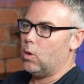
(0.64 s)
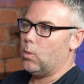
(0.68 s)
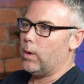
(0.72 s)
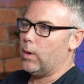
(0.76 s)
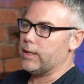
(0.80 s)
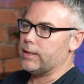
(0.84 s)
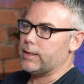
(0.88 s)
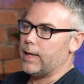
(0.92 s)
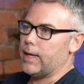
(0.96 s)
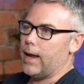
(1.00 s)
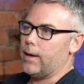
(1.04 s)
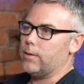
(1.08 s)
not
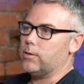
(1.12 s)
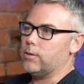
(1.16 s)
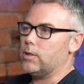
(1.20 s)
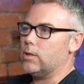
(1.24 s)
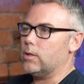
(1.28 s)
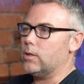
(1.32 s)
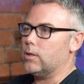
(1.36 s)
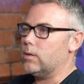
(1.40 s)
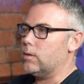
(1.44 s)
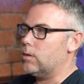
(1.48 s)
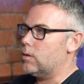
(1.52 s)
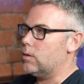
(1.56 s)
always down
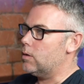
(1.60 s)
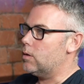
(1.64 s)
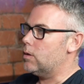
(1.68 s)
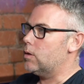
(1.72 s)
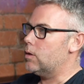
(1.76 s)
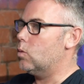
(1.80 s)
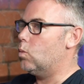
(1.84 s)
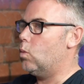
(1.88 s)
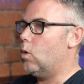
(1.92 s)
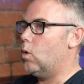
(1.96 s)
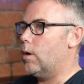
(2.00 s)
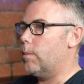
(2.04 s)
to
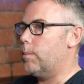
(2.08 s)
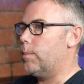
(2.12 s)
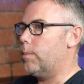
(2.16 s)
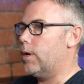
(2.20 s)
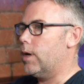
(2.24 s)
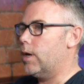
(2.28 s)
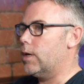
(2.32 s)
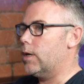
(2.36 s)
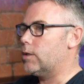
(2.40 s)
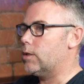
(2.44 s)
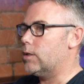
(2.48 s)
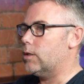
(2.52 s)
one
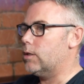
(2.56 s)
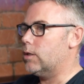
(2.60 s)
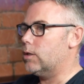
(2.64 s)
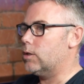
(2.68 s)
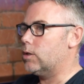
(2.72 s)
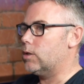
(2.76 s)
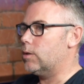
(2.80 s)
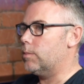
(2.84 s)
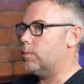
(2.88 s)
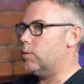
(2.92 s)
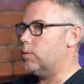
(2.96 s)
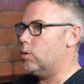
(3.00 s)
person
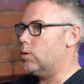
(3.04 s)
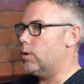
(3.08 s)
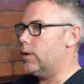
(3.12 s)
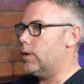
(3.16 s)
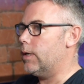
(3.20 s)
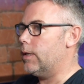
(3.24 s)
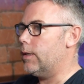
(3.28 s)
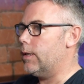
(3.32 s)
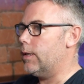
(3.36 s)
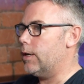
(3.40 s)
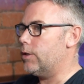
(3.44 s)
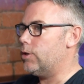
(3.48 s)
that's
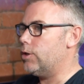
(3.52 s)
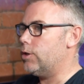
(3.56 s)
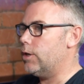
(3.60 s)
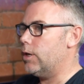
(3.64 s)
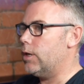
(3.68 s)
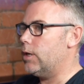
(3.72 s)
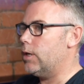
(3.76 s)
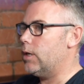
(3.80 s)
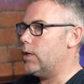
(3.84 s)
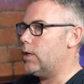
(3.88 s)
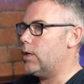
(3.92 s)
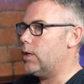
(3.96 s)
supported in that
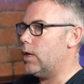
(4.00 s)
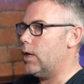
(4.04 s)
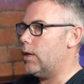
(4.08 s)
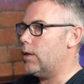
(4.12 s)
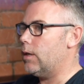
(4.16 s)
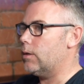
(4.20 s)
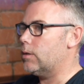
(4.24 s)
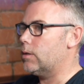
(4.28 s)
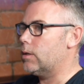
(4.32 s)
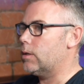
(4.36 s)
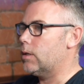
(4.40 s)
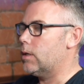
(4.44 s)
journey.
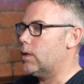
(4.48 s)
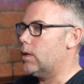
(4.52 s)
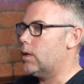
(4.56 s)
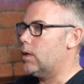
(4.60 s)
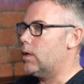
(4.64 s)
There's